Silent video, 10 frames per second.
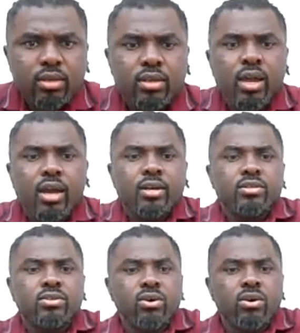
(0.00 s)
Yeah.
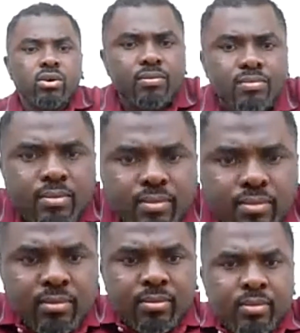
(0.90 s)
So
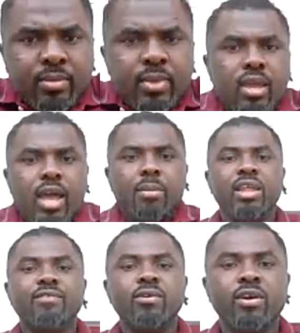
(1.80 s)
I
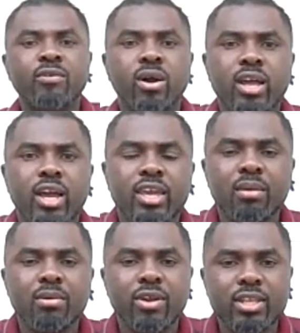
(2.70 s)
believe everyone can hear
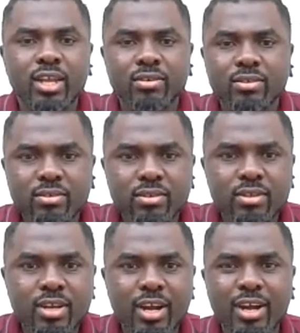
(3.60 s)
me right now.
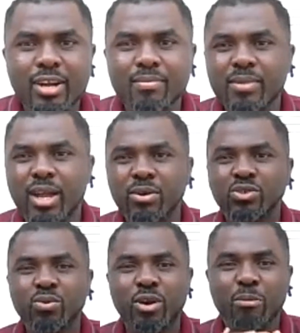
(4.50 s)
I want
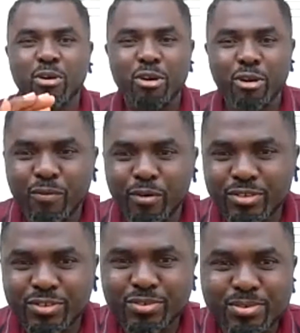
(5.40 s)
to welcome all of
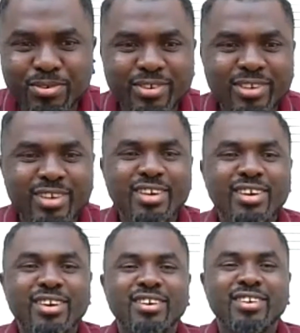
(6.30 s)
us to
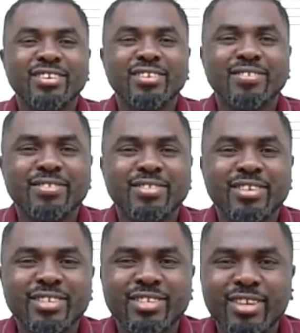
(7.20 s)

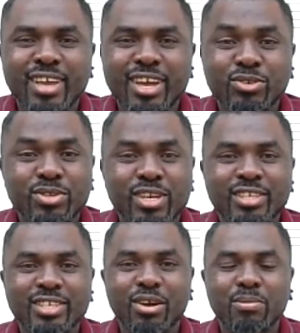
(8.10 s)
this
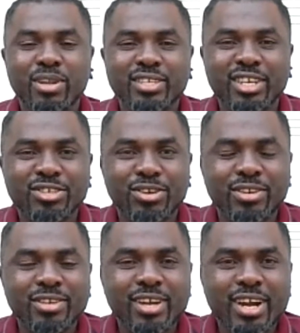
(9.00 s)
today's webinar session.